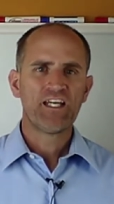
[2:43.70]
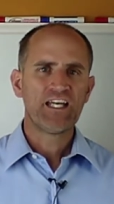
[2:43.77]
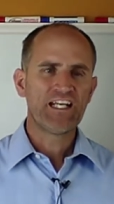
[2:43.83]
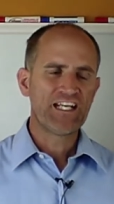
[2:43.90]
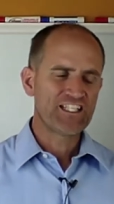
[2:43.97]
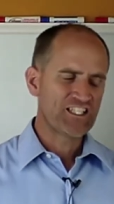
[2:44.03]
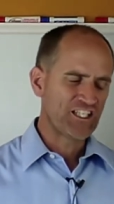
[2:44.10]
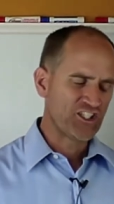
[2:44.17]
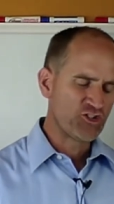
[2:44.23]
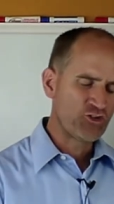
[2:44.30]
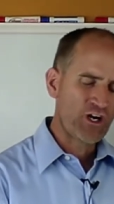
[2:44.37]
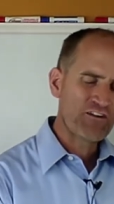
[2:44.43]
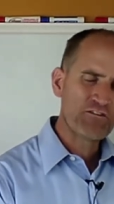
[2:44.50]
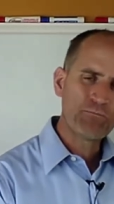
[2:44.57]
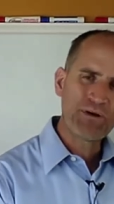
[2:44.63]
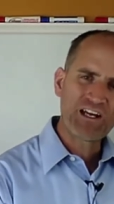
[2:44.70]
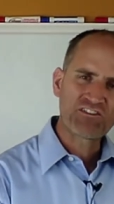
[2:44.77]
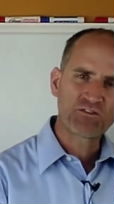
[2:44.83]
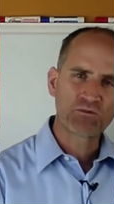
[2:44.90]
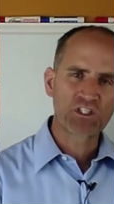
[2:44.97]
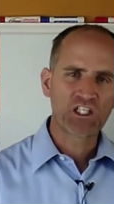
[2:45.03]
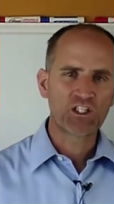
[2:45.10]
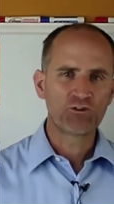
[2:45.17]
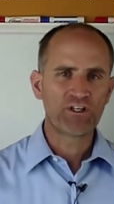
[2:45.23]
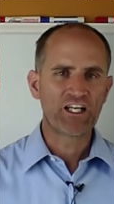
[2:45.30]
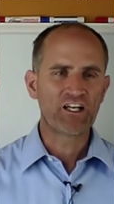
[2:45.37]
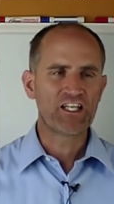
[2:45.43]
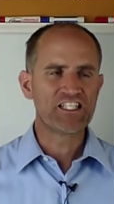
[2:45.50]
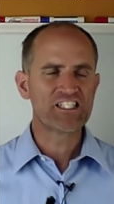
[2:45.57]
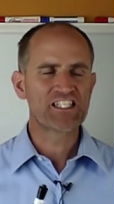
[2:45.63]
And as I was driving back from
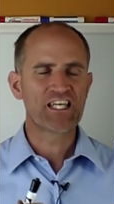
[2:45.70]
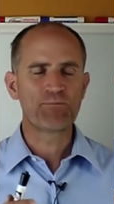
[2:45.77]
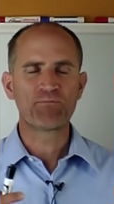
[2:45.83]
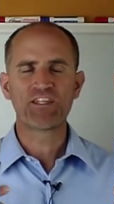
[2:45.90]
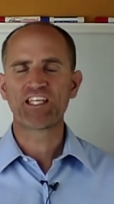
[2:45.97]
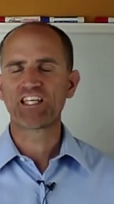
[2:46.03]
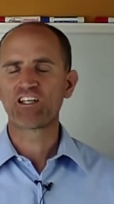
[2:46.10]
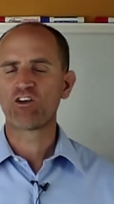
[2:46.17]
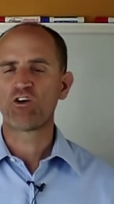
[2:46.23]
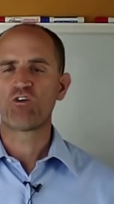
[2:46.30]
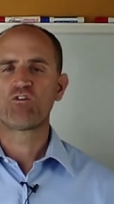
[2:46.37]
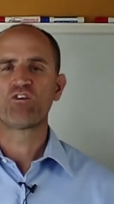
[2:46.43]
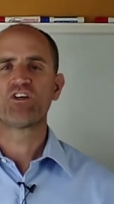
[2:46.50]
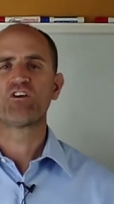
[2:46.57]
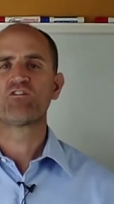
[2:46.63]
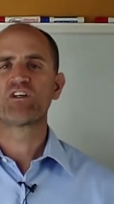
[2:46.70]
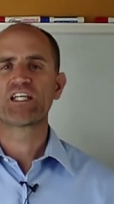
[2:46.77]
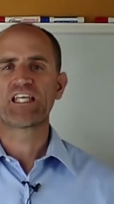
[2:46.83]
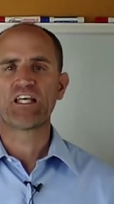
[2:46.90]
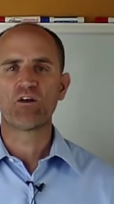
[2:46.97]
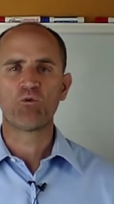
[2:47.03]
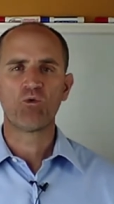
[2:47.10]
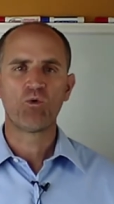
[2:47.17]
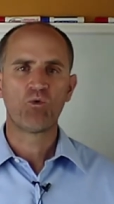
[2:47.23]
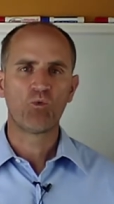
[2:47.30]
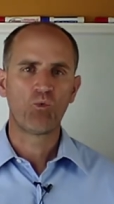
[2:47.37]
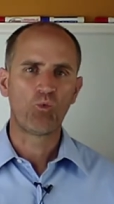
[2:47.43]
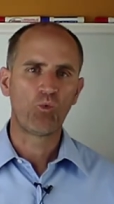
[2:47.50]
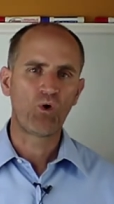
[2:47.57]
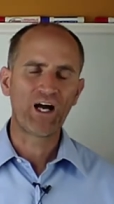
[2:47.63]
Colorado, I just kept thinking over and over again,
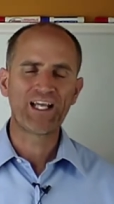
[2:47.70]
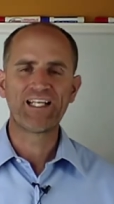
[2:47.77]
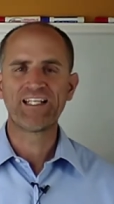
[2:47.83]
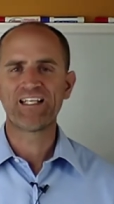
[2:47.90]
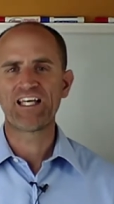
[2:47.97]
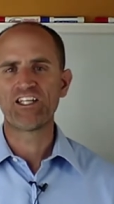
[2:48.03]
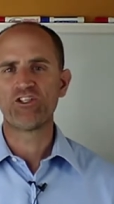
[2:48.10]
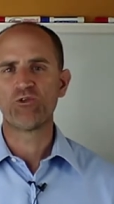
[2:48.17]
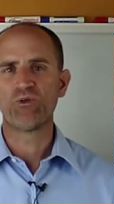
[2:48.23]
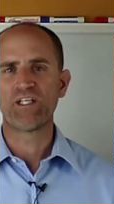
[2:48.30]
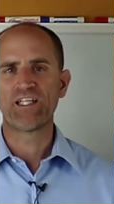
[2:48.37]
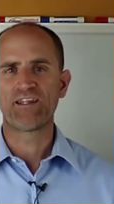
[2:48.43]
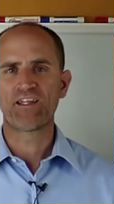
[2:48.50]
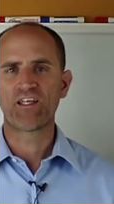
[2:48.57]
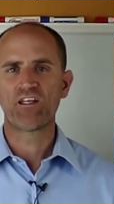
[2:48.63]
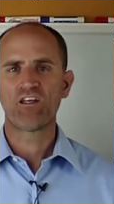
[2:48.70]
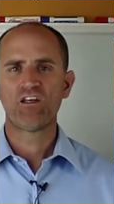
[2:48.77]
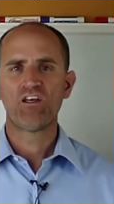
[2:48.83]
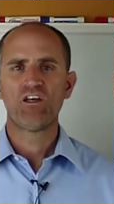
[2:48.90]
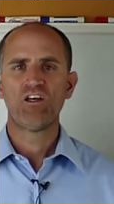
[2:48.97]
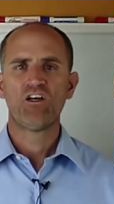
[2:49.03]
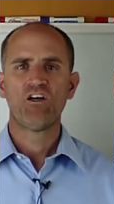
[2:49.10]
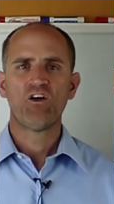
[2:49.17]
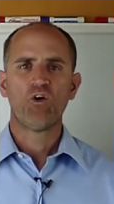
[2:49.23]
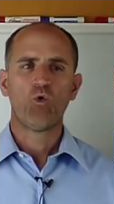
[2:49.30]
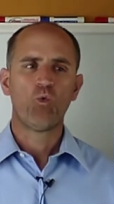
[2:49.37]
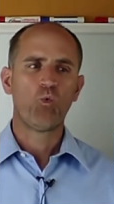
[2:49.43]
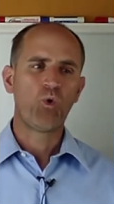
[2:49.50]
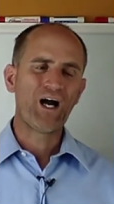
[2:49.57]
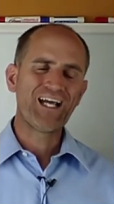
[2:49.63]
why didn't I do anything?
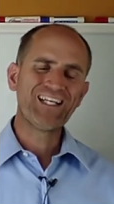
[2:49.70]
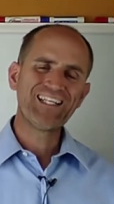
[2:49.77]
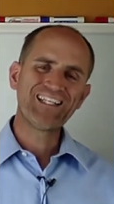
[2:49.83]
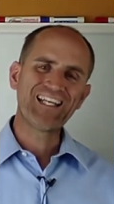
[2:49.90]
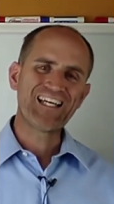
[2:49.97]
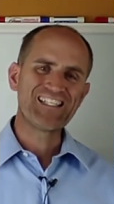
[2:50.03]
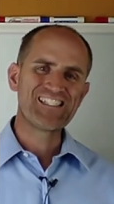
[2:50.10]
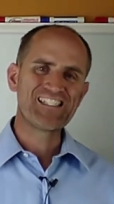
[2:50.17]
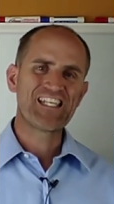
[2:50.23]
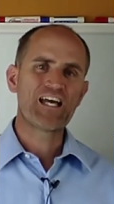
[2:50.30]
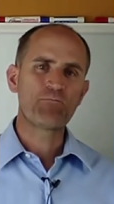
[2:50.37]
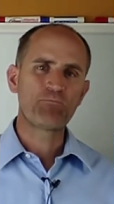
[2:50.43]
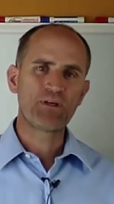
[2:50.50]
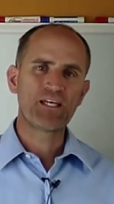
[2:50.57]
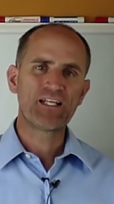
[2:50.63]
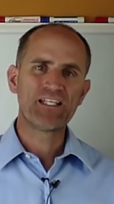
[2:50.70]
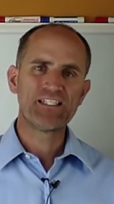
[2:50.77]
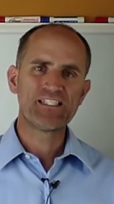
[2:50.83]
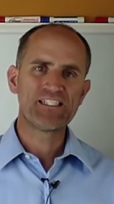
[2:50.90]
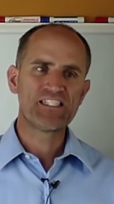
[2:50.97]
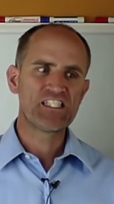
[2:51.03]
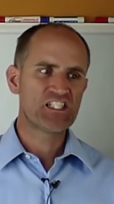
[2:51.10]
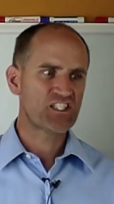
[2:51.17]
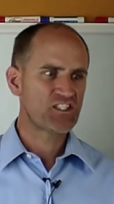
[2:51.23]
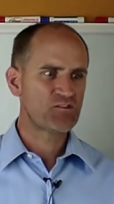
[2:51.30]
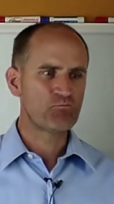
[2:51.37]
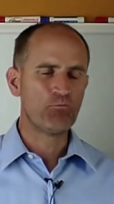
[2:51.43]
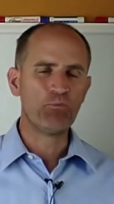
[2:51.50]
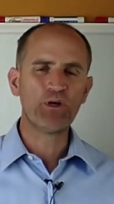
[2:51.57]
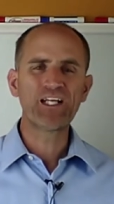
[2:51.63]
Why didn't I step in and just
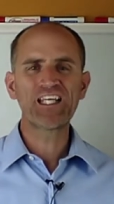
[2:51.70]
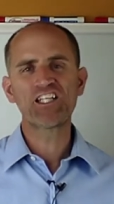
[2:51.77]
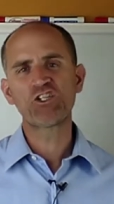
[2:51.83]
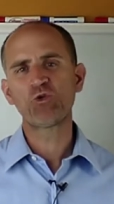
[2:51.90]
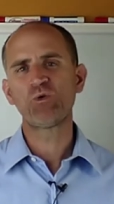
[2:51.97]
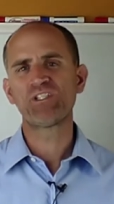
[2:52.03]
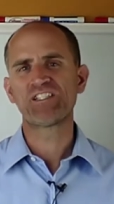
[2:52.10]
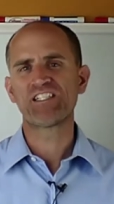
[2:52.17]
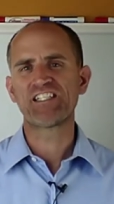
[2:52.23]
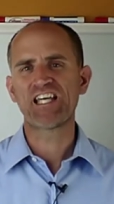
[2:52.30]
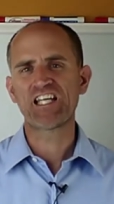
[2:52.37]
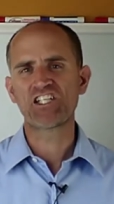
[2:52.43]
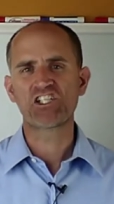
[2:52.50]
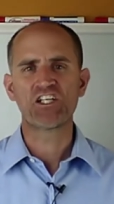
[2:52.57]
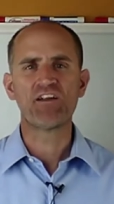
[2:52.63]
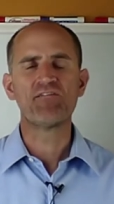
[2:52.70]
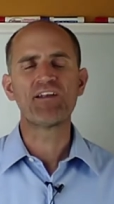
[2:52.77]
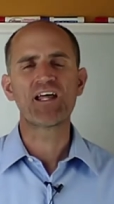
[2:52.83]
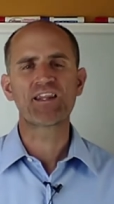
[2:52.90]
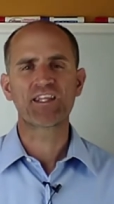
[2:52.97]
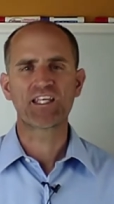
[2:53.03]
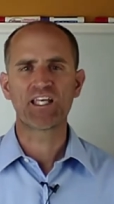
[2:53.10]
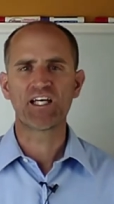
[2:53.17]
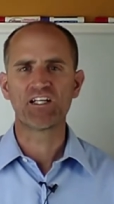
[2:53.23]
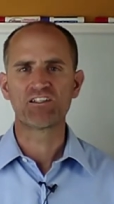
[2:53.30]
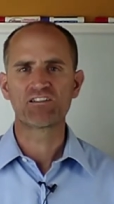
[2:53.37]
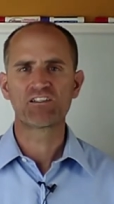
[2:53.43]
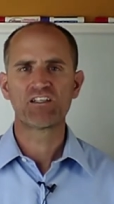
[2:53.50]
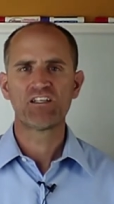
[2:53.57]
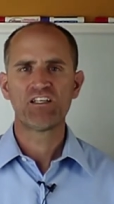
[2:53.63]
bring it to his attention, if nothing
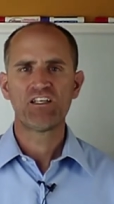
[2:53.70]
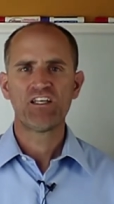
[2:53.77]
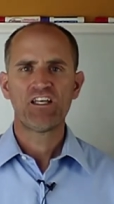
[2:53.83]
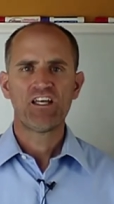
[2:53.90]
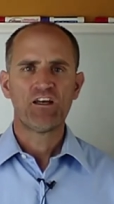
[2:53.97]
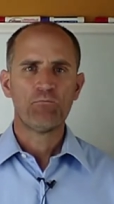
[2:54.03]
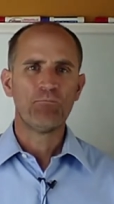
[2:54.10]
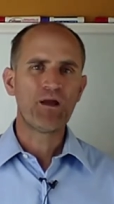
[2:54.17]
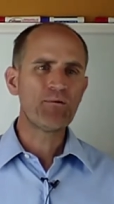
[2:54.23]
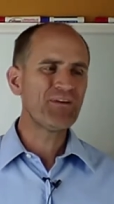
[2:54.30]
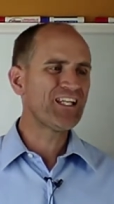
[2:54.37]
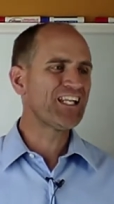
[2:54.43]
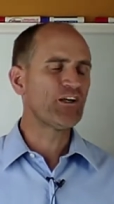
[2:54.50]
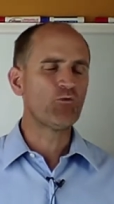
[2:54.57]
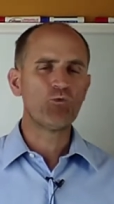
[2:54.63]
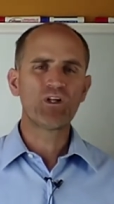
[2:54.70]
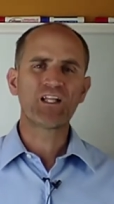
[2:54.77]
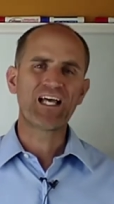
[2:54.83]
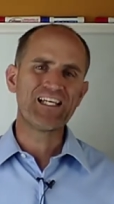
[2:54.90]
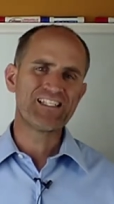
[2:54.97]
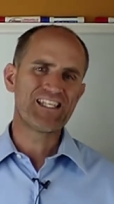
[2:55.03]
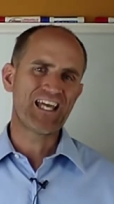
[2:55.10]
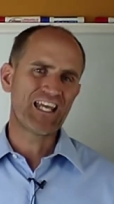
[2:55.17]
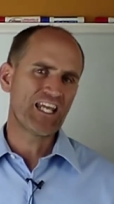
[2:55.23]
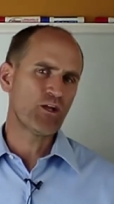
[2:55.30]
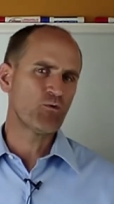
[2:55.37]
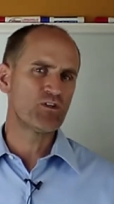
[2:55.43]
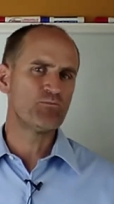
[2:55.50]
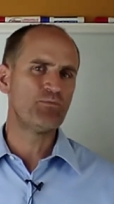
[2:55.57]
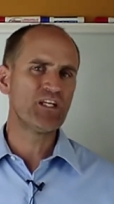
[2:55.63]
else? Maybe he didn't realize that he
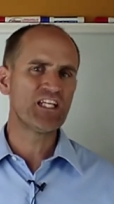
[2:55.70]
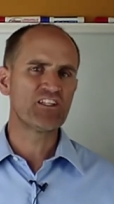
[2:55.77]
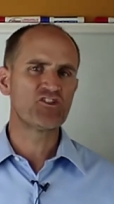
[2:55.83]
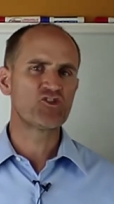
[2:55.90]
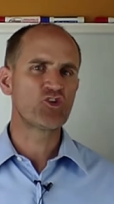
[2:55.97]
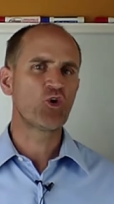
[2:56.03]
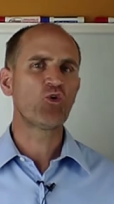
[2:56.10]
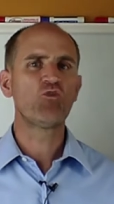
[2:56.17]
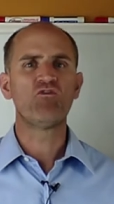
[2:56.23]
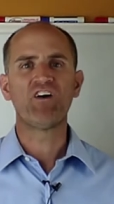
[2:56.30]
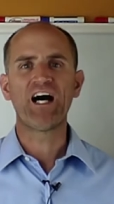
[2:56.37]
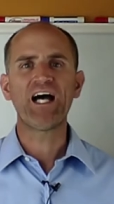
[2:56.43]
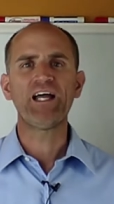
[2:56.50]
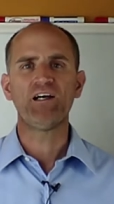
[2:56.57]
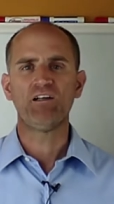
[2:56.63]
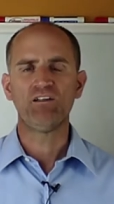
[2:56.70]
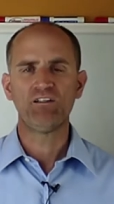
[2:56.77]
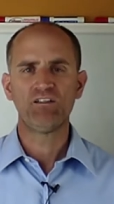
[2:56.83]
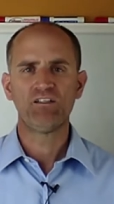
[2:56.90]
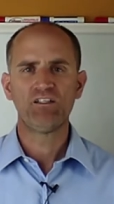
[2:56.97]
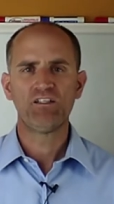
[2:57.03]
was being so vile.